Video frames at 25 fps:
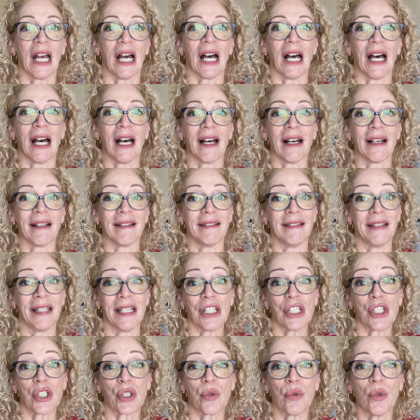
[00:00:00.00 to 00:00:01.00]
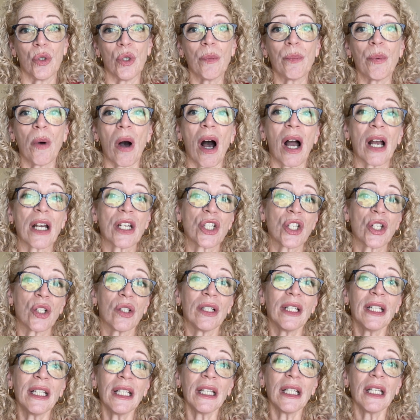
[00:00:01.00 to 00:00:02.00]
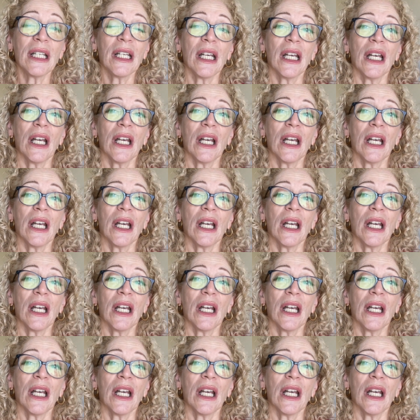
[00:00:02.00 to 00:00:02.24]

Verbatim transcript: Uh, this group actually